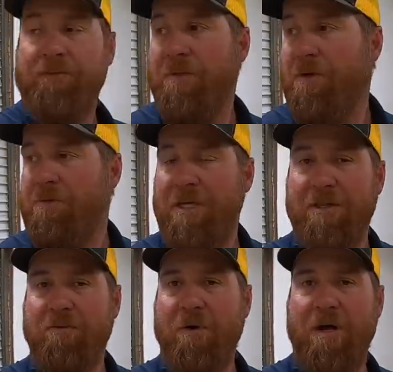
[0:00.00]
No
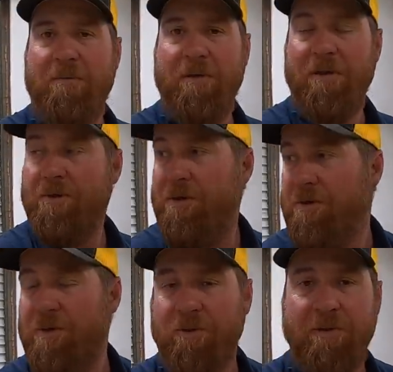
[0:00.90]
death wobble,
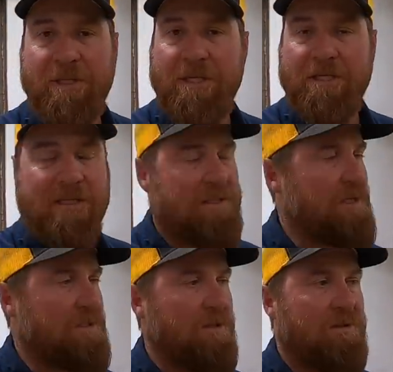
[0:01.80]
no, it
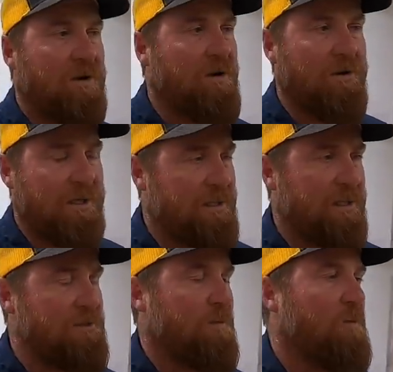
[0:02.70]
doesn't dart, it
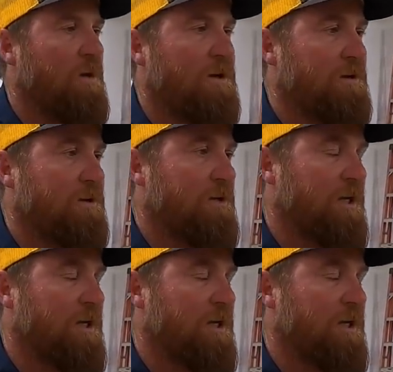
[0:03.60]
doesn't wander.